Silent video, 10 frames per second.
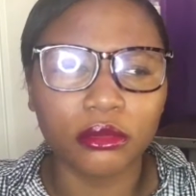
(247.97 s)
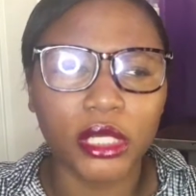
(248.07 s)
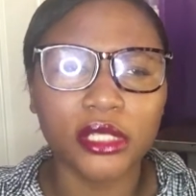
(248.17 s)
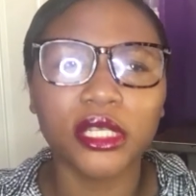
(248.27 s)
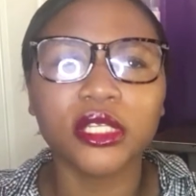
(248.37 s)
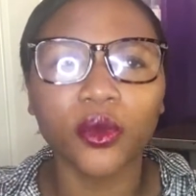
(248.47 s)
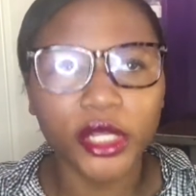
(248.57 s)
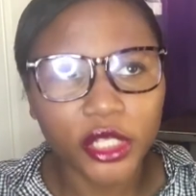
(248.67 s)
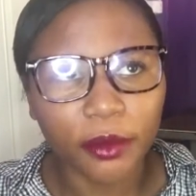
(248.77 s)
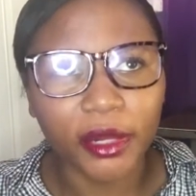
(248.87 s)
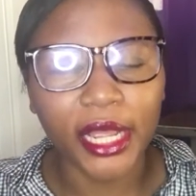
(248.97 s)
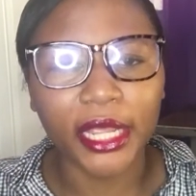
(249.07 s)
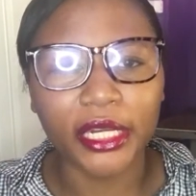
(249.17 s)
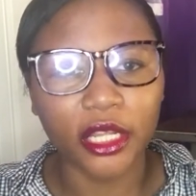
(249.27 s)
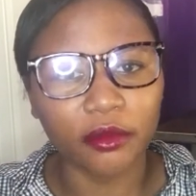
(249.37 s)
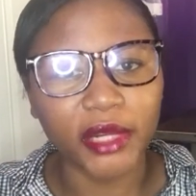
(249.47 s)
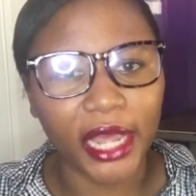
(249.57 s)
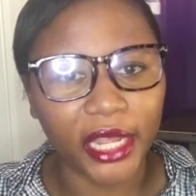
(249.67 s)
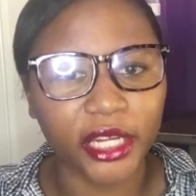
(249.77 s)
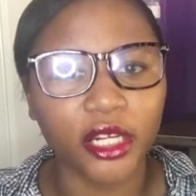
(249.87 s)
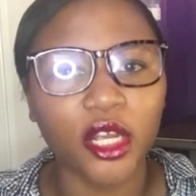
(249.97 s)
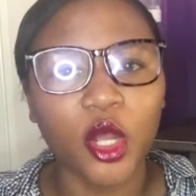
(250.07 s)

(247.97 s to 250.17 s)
the situation behind him dying